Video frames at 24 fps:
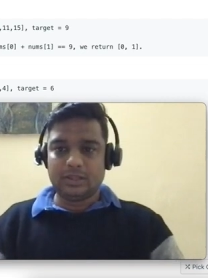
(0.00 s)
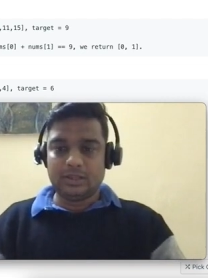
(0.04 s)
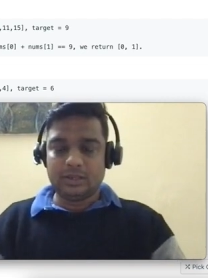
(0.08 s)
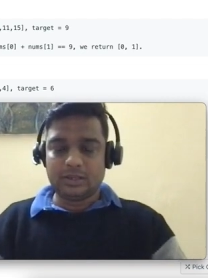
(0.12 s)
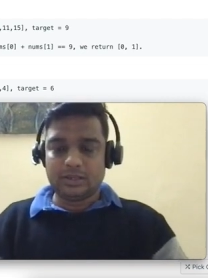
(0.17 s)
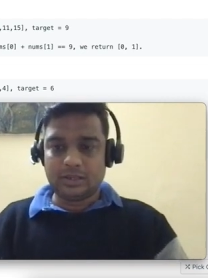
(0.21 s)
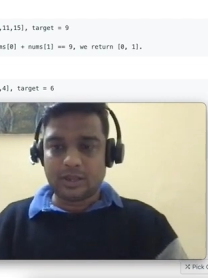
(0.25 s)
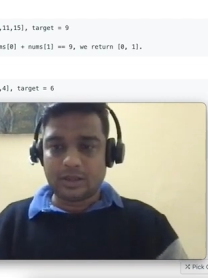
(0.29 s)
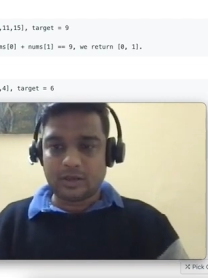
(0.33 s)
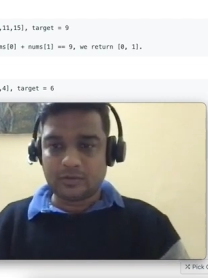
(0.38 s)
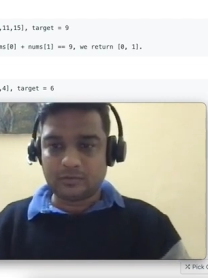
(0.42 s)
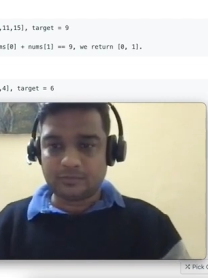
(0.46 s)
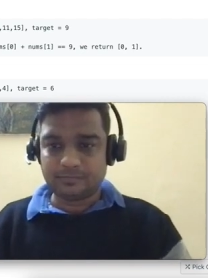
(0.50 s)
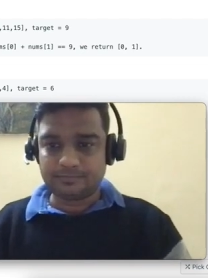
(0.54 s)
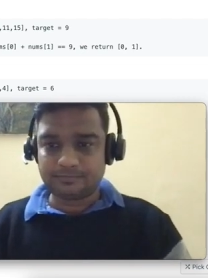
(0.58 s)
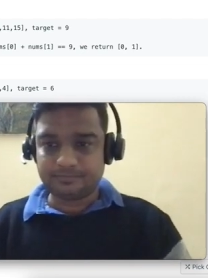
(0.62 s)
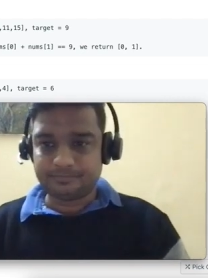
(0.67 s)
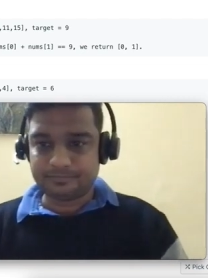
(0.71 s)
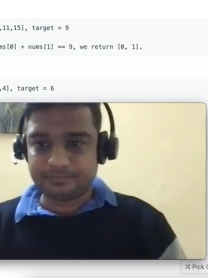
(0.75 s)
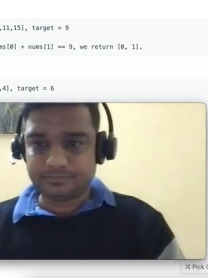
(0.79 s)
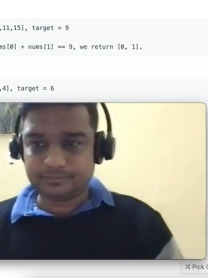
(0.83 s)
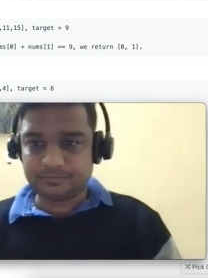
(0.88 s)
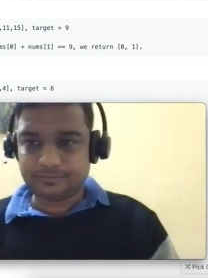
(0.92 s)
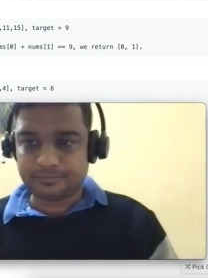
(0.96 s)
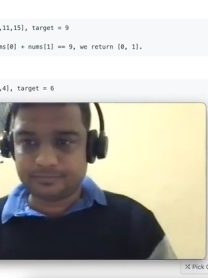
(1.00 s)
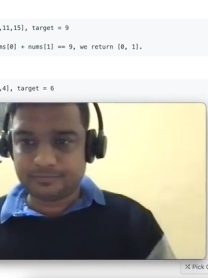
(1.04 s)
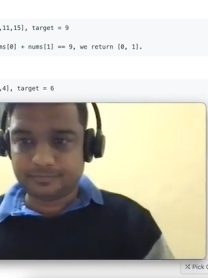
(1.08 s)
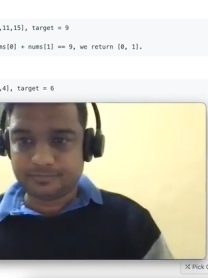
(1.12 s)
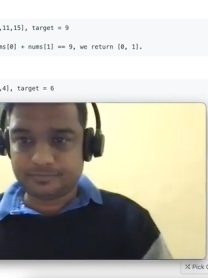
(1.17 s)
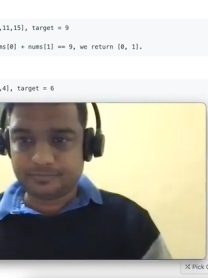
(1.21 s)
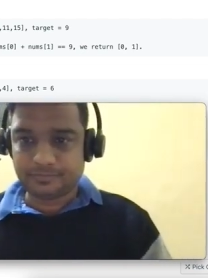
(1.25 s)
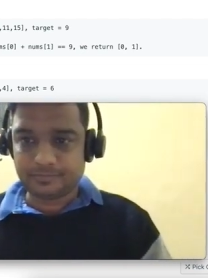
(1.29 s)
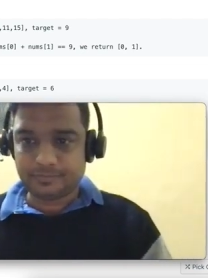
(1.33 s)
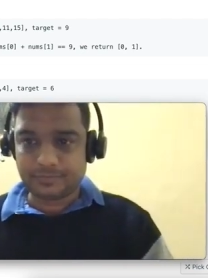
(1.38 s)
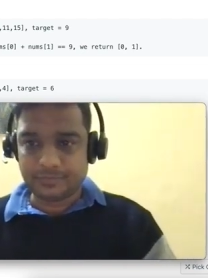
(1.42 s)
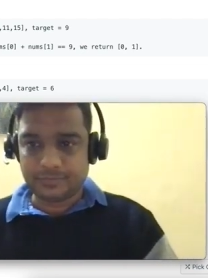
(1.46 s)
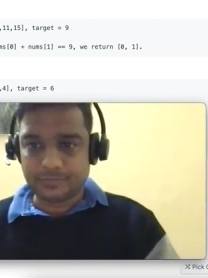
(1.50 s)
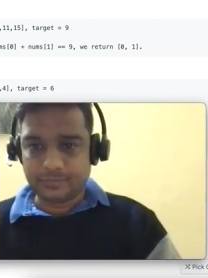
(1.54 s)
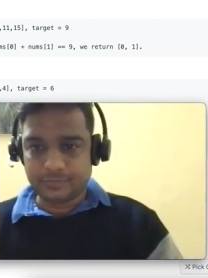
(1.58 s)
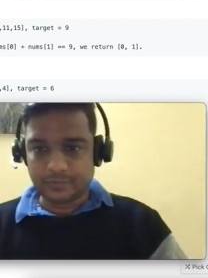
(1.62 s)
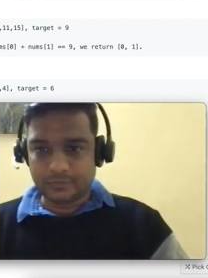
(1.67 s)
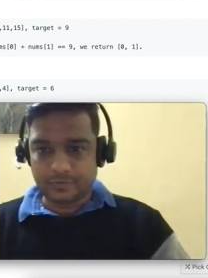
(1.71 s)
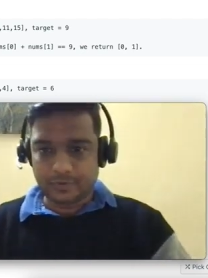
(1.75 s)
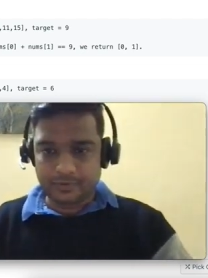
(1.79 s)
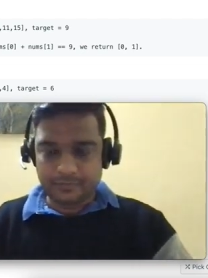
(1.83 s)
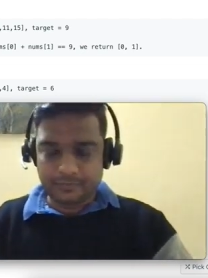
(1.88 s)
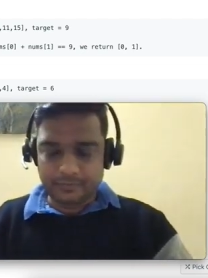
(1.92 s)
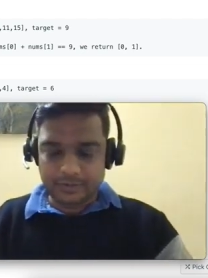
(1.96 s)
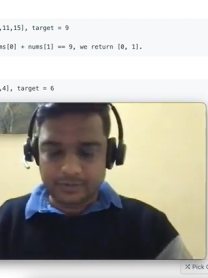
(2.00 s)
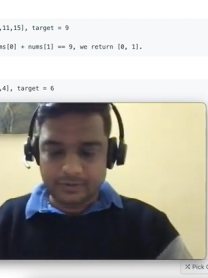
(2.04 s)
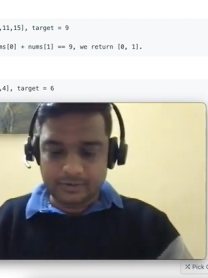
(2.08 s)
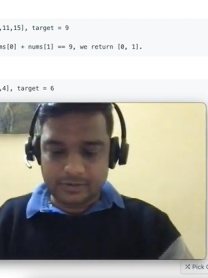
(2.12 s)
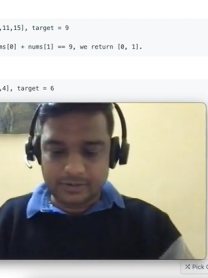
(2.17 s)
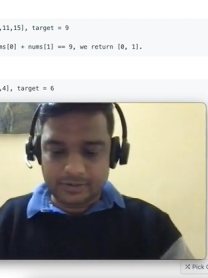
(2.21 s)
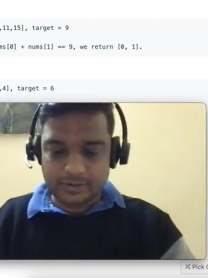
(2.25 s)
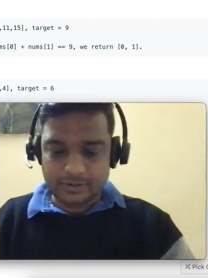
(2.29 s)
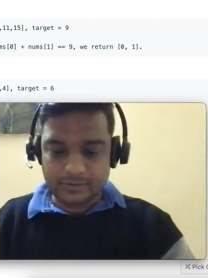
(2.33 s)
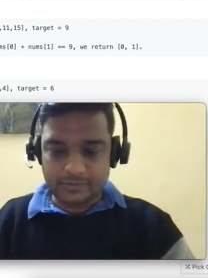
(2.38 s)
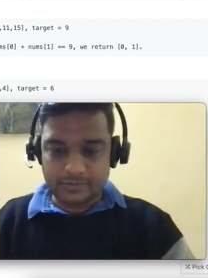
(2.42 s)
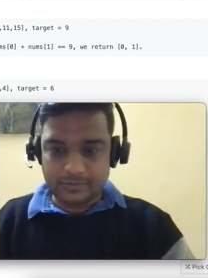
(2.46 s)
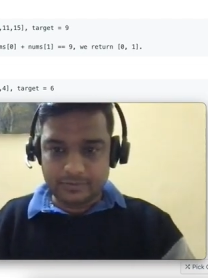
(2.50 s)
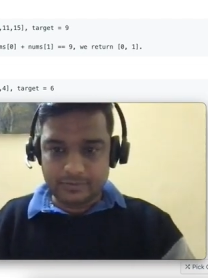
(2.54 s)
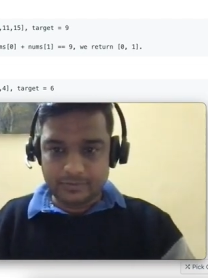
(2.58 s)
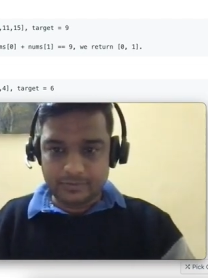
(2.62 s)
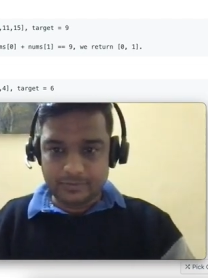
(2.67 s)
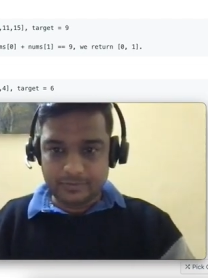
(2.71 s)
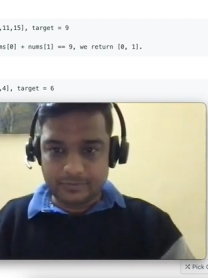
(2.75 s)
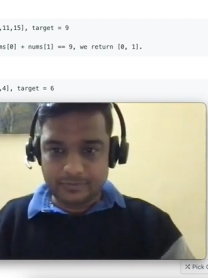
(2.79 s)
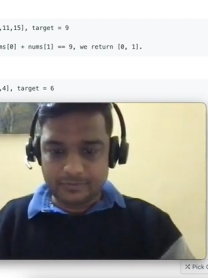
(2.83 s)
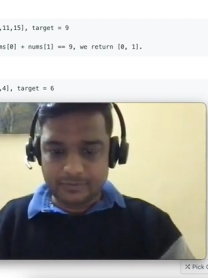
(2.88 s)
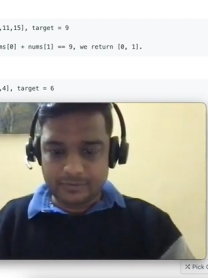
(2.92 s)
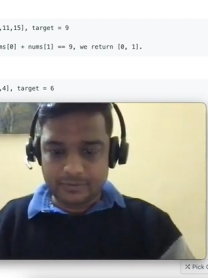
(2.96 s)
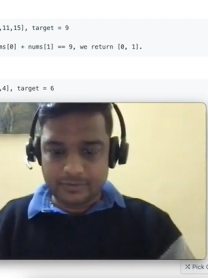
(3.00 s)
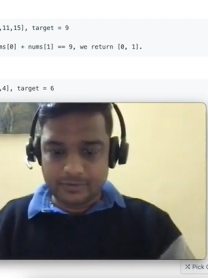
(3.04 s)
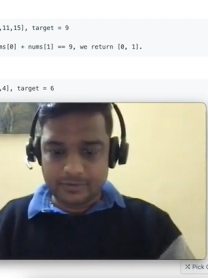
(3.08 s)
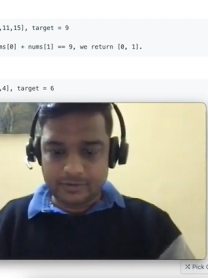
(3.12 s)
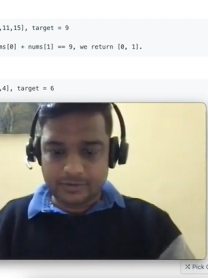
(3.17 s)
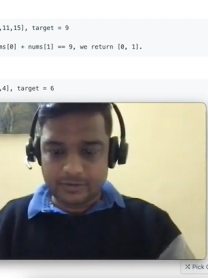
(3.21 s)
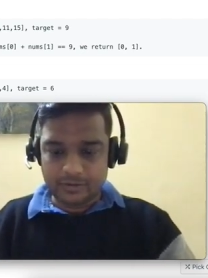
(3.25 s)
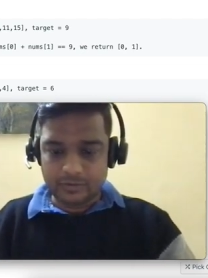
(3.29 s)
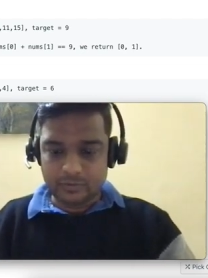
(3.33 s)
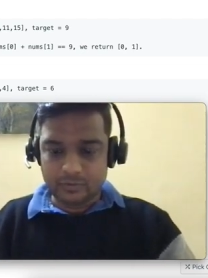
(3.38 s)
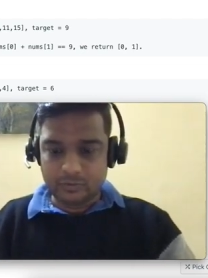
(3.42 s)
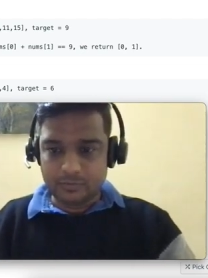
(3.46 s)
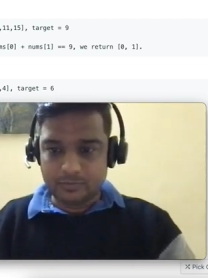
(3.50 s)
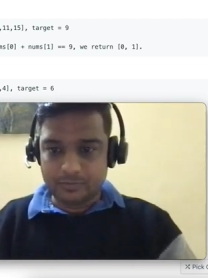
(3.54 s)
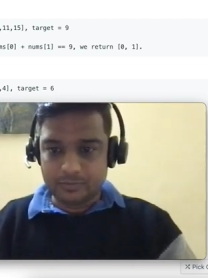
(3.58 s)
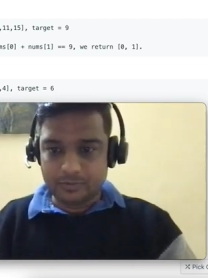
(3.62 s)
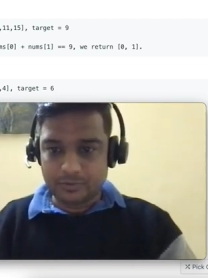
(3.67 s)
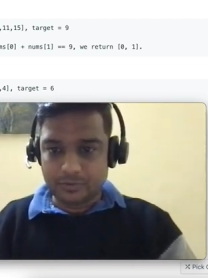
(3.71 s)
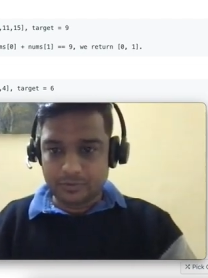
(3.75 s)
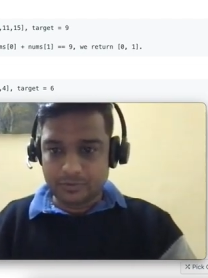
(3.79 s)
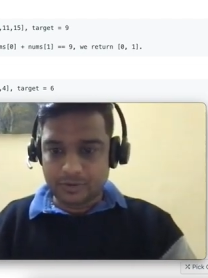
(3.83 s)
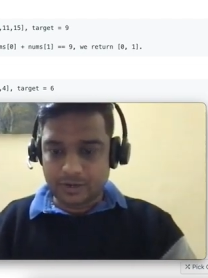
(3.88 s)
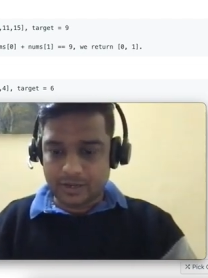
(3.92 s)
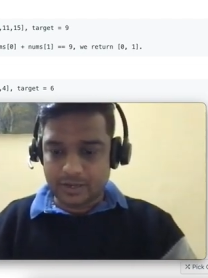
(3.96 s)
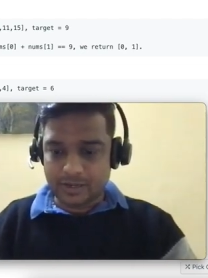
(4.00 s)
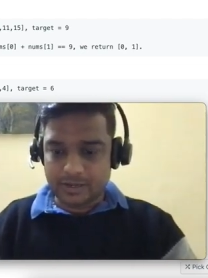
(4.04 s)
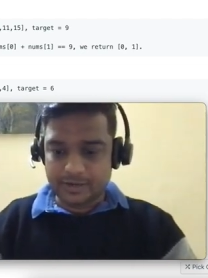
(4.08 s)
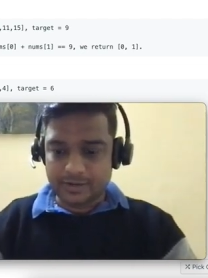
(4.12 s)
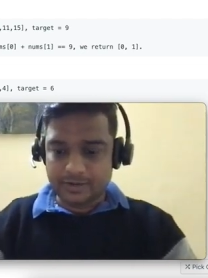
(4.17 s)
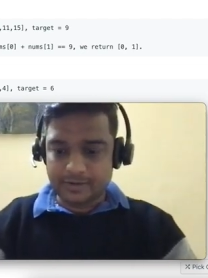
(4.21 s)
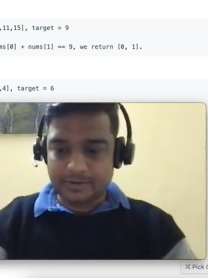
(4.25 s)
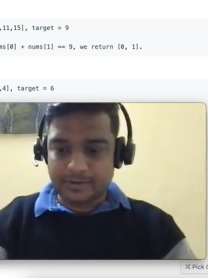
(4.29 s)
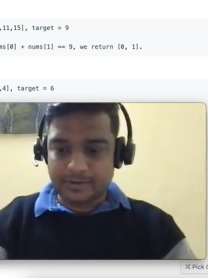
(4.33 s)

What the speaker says: Now what we're gonna do, we're gonna loop through our